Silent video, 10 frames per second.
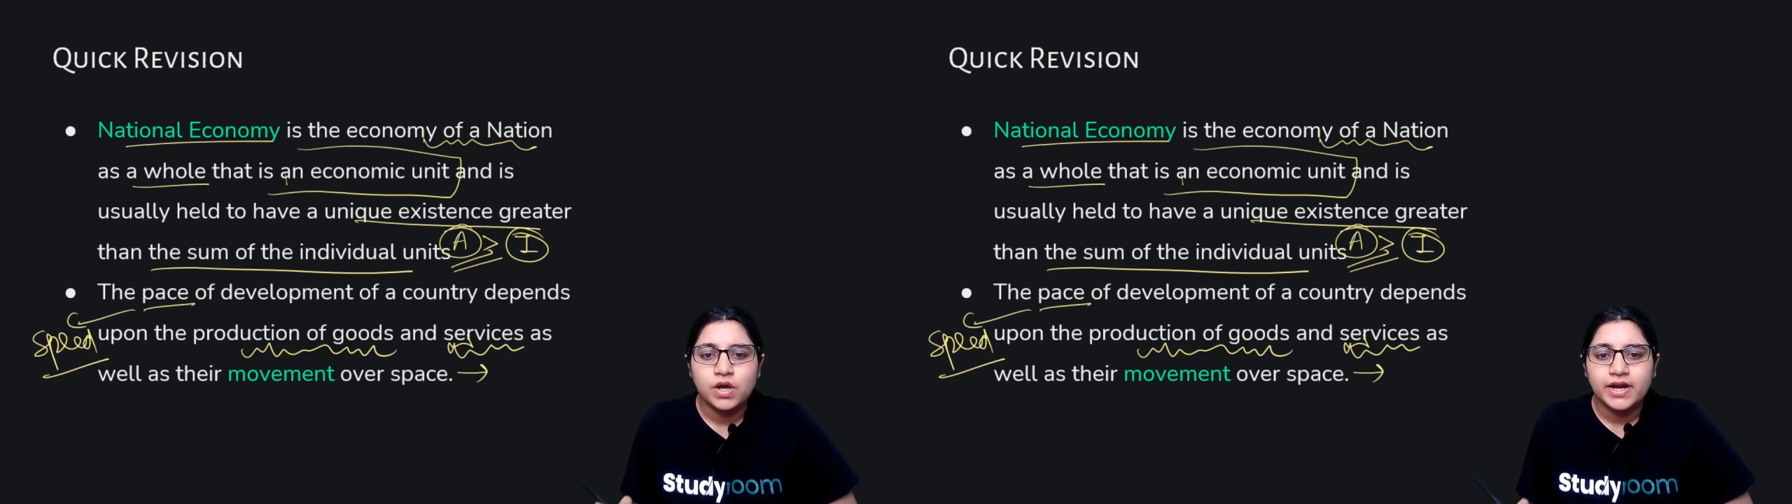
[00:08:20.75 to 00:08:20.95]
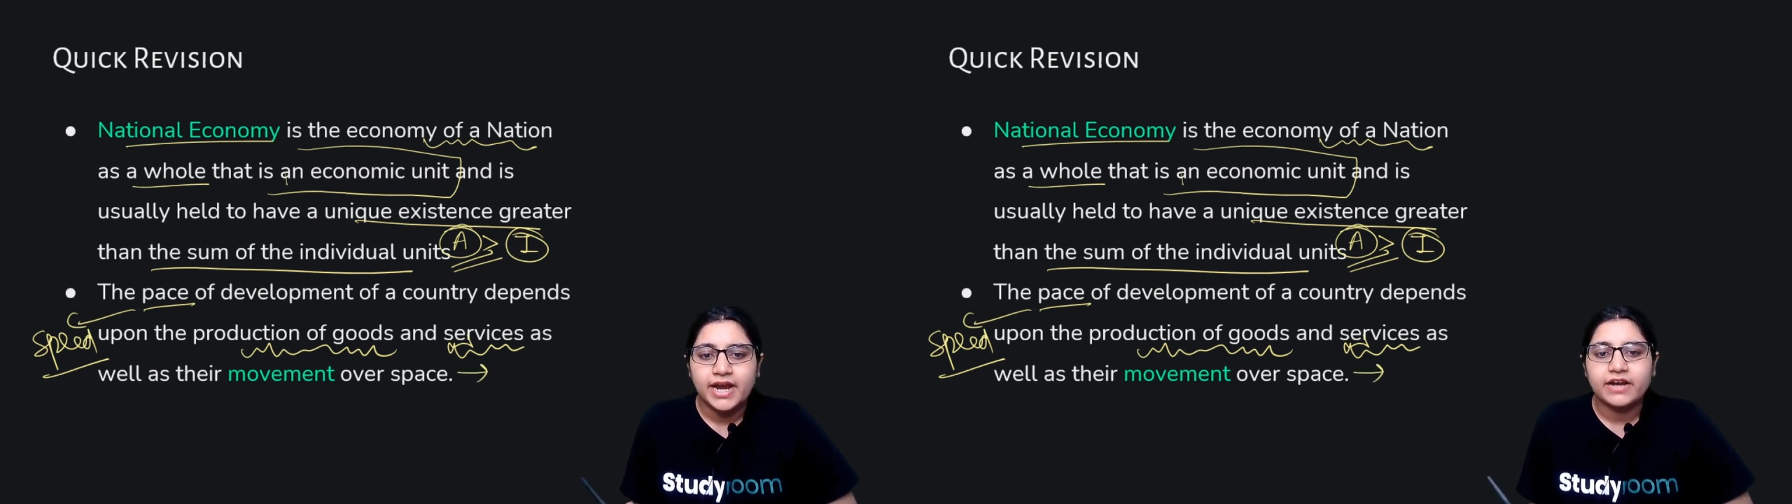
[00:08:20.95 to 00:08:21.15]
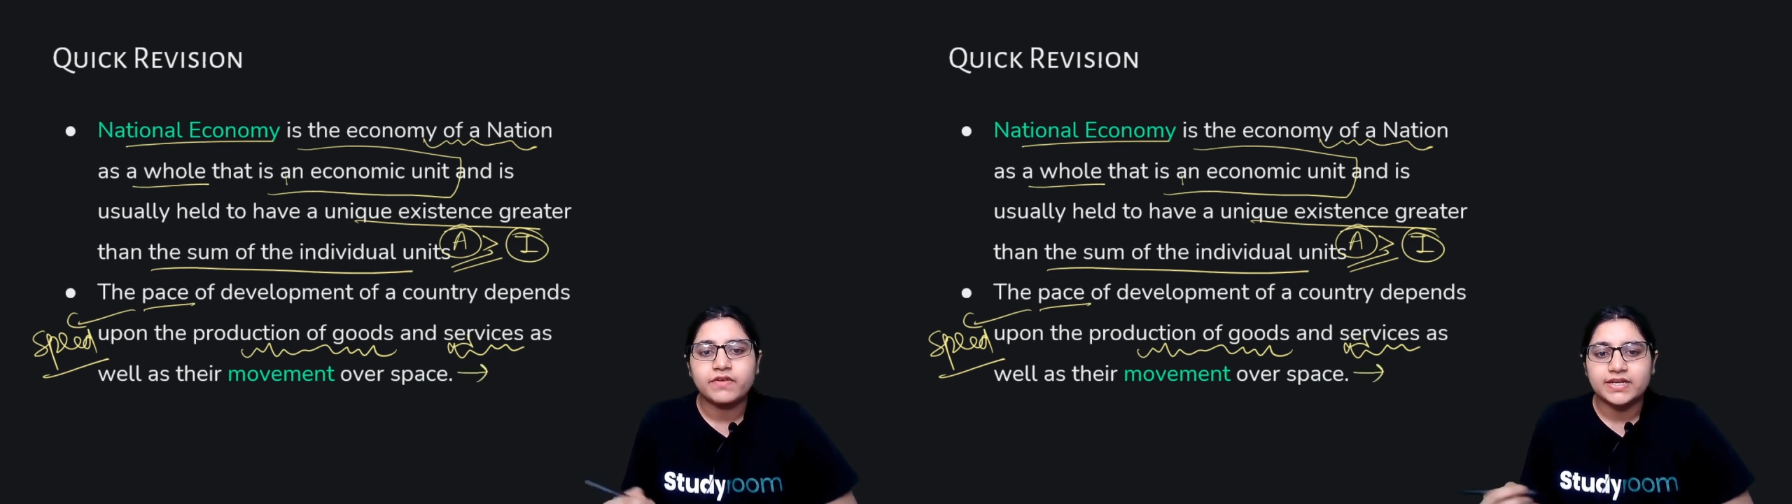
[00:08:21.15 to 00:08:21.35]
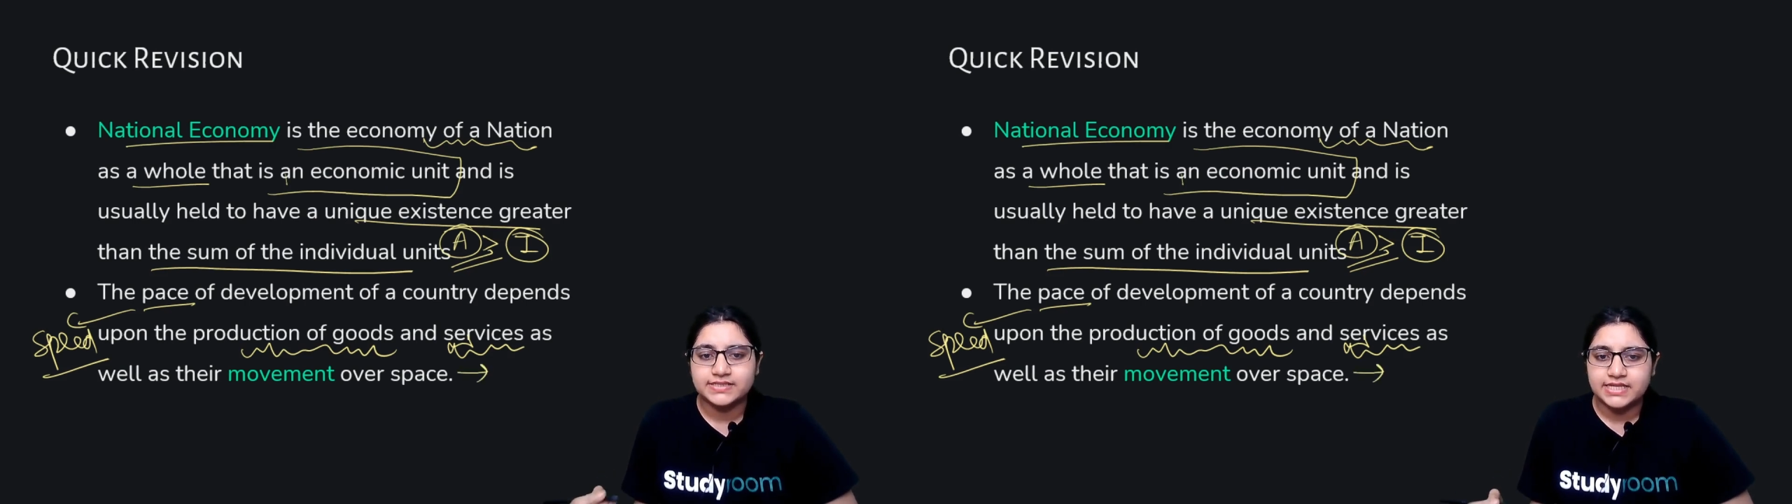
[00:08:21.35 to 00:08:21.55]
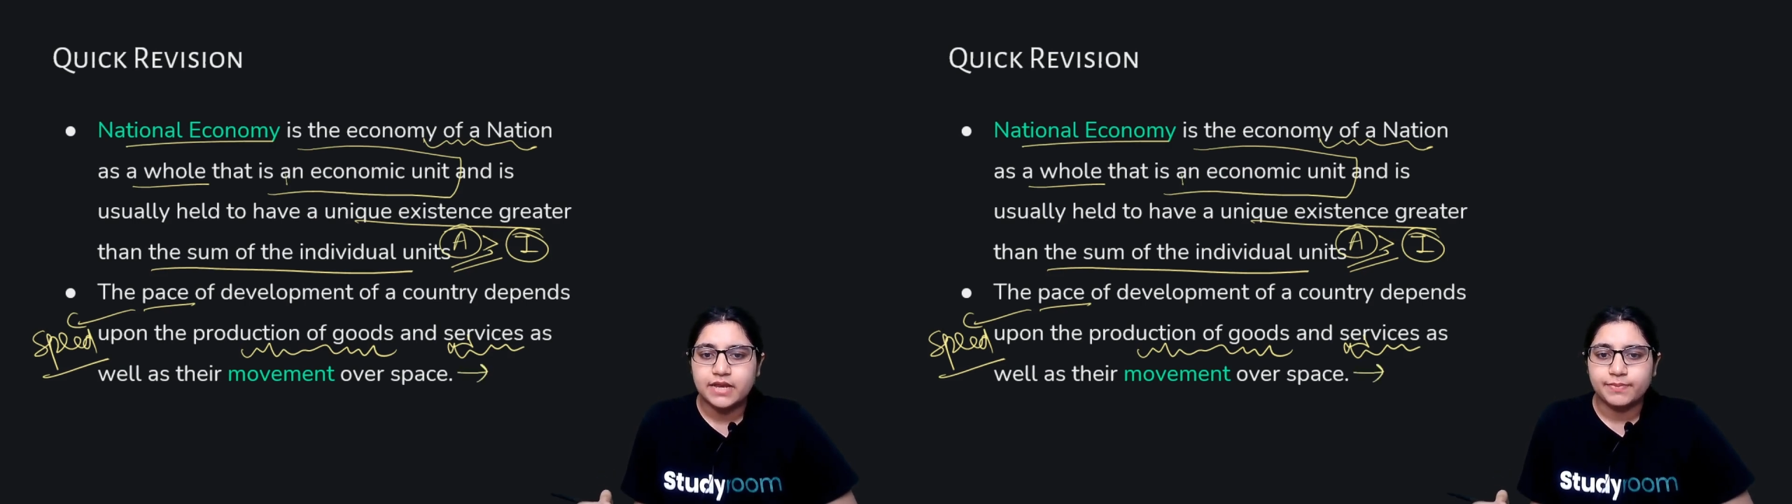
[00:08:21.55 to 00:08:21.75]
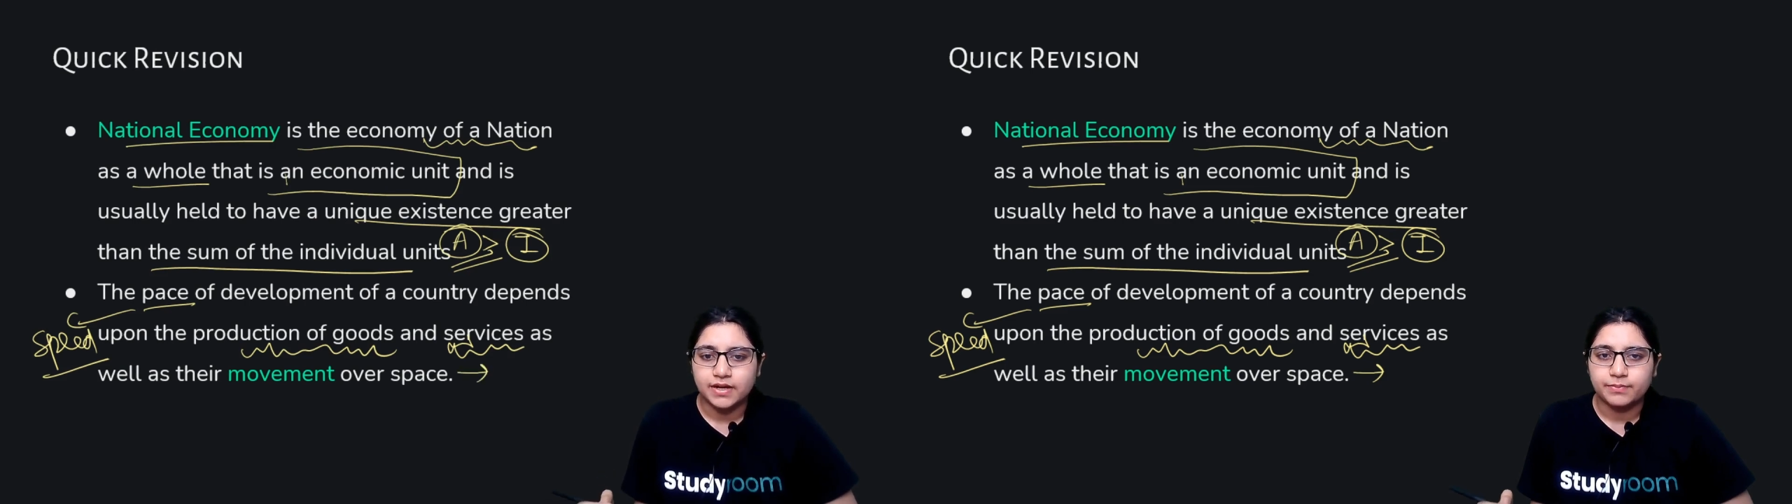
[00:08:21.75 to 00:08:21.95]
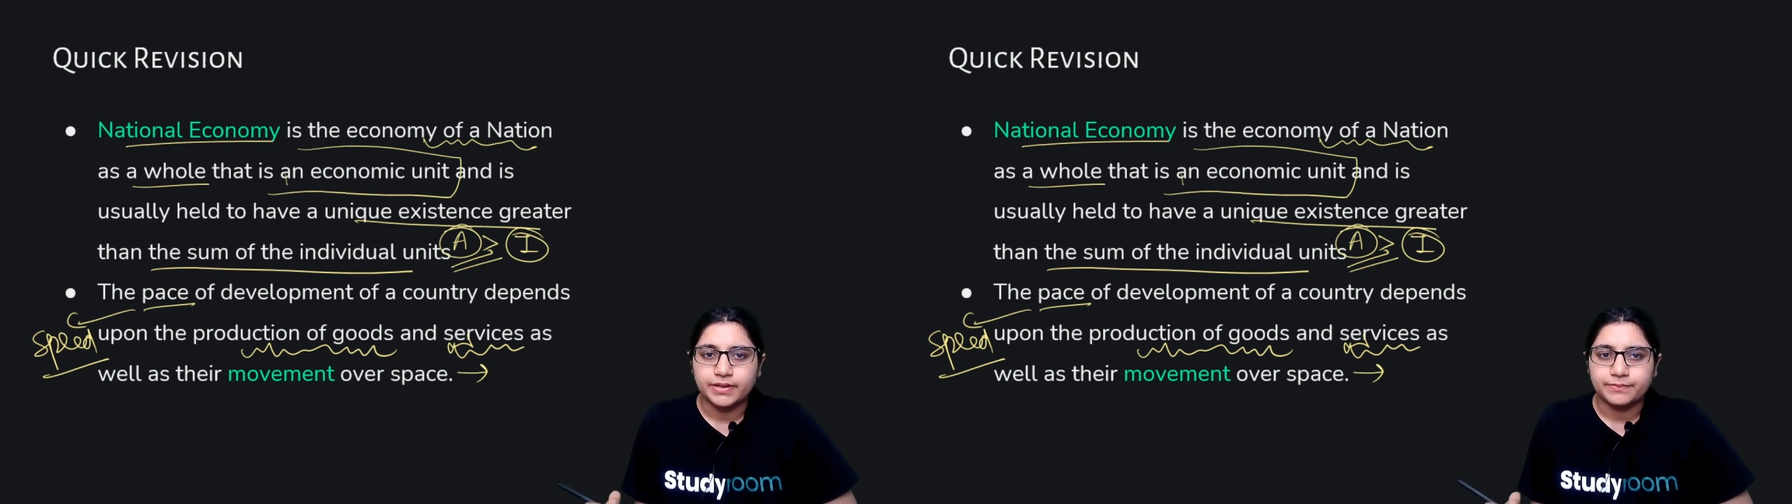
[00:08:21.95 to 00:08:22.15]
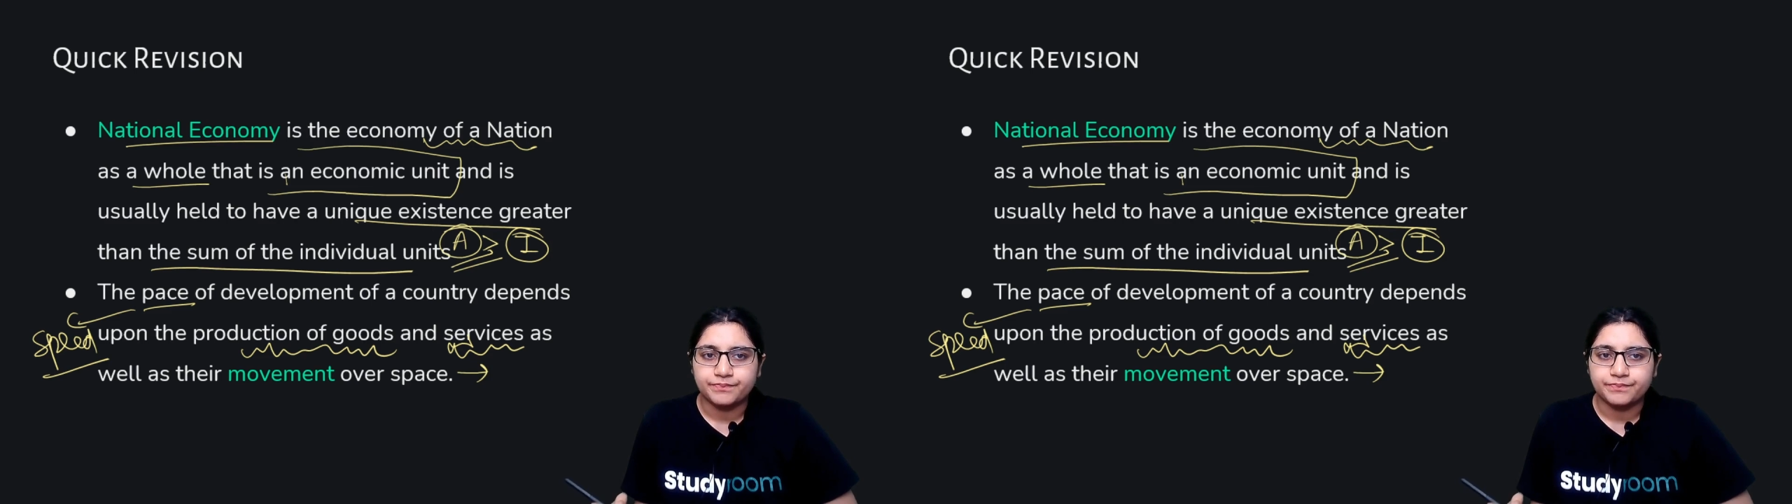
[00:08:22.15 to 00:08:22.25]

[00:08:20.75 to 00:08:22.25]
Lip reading: advanced they are becoming.